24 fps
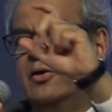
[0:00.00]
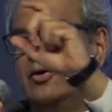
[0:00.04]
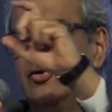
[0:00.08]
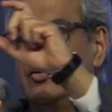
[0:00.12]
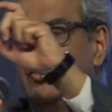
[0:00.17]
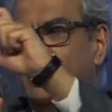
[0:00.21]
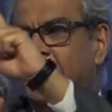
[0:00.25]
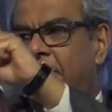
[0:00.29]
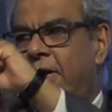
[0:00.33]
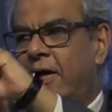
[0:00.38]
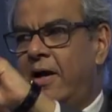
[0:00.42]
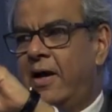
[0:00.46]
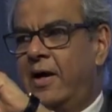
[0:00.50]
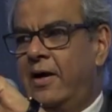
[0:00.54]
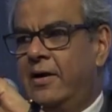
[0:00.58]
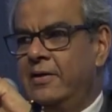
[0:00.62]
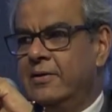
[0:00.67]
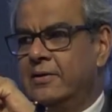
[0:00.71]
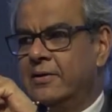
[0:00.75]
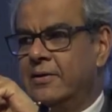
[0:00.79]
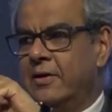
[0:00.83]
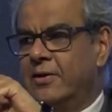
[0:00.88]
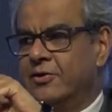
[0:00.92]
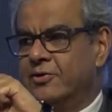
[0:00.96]
you get a
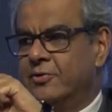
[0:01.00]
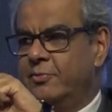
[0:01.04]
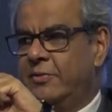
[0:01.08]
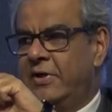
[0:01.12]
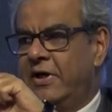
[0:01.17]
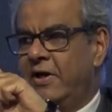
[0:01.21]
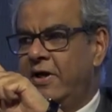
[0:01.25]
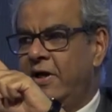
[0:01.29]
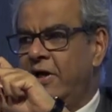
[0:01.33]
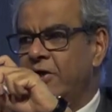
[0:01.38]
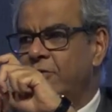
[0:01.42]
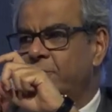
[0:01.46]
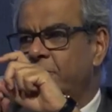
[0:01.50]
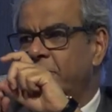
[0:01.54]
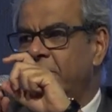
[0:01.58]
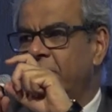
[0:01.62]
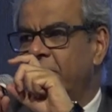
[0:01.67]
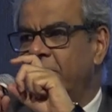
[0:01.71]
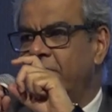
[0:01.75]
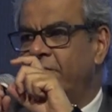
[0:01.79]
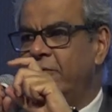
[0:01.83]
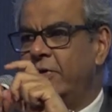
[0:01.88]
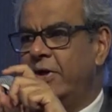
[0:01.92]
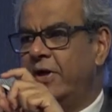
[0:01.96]
higher customer engagement,
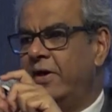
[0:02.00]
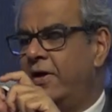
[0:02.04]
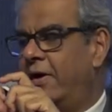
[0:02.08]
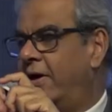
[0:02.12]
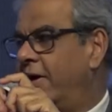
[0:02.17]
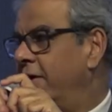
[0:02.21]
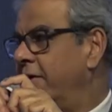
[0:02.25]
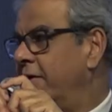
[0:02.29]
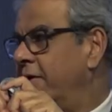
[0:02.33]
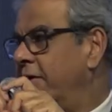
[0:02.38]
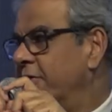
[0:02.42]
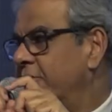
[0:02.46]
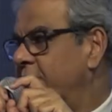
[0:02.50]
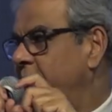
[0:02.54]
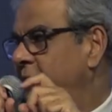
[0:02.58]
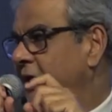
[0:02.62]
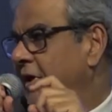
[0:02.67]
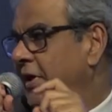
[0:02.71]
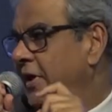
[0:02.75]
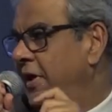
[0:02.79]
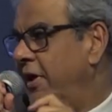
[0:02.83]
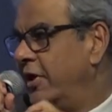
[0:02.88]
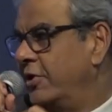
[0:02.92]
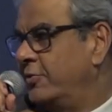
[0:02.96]
and if you get a higher customer
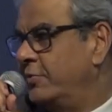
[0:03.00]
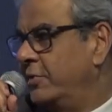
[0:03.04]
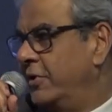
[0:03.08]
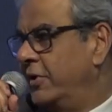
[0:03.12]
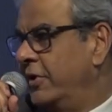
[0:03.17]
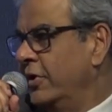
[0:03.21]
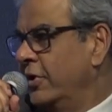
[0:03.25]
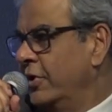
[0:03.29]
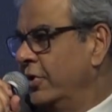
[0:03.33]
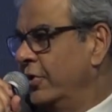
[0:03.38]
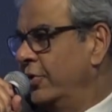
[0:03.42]
engagement,